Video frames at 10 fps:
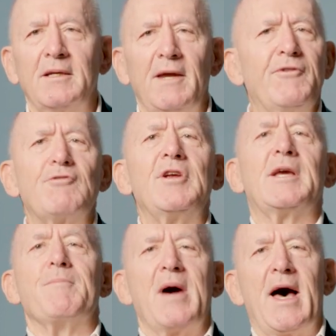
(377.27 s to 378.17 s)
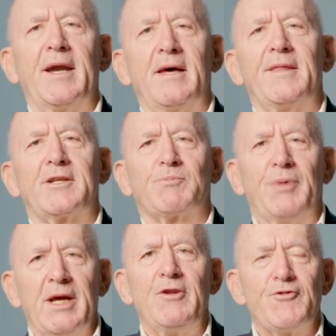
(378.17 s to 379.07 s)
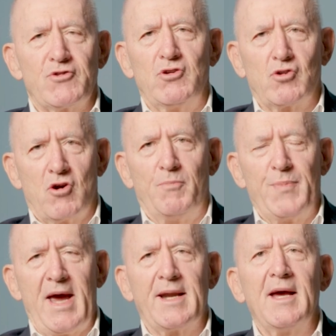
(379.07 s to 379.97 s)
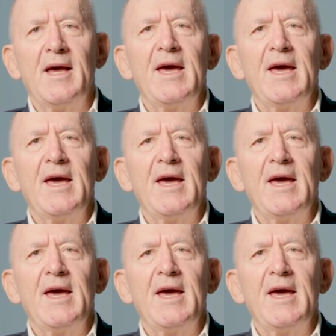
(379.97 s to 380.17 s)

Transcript: infantry commander that's been through combat,